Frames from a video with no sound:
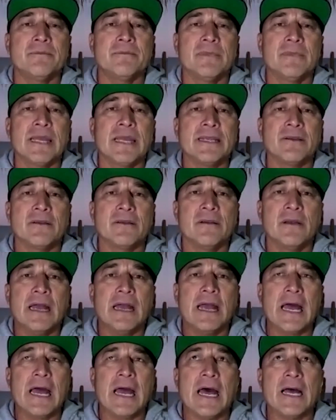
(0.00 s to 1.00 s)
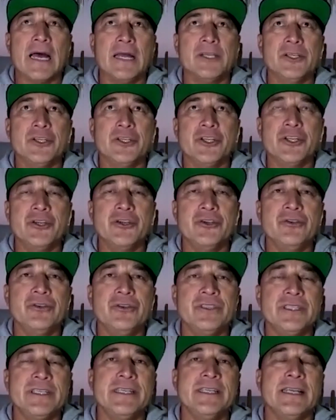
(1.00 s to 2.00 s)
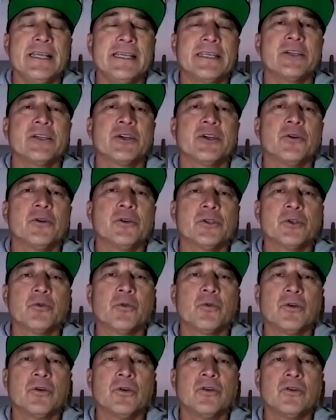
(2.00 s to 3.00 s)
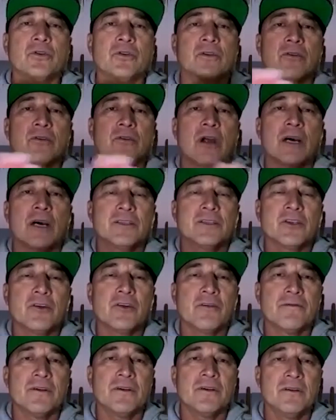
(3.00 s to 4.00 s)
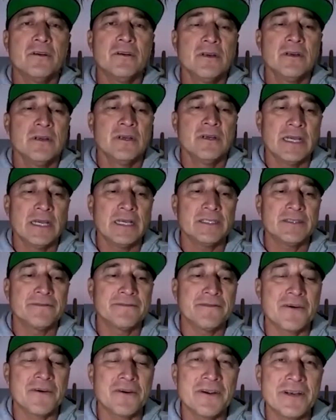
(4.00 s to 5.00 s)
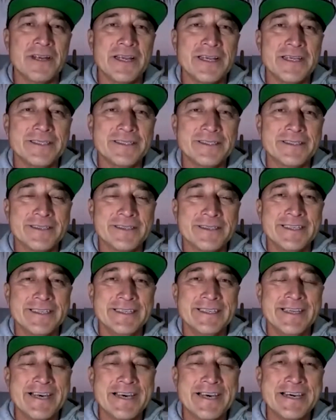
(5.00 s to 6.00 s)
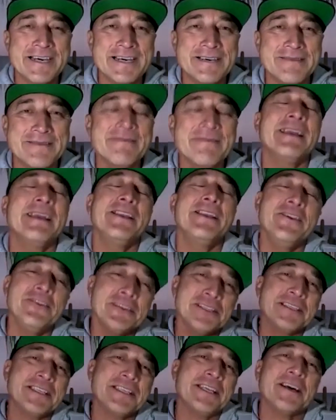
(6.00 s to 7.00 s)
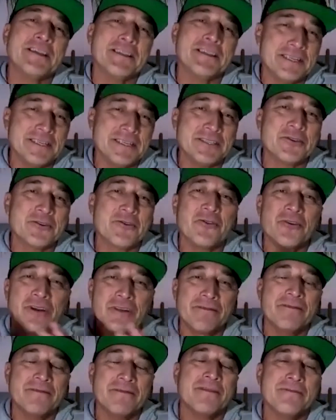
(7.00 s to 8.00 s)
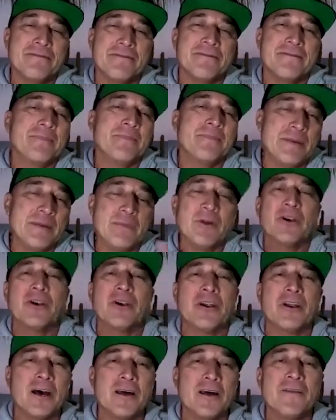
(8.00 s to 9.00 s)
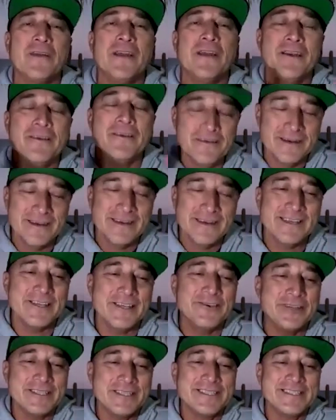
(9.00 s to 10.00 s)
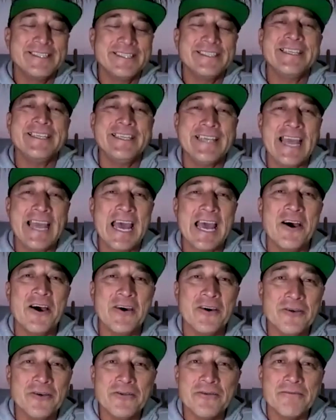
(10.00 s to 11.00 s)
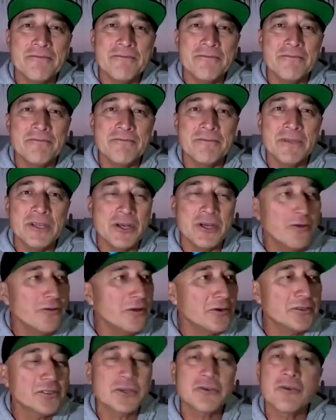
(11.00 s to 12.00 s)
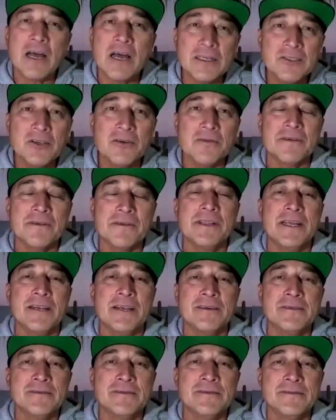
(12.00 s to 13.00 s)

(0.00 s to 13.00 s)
like, do you see like a cultural crossover as far as and you can see it on the Discord if people aren't on there, you can see how, there's a crossover there.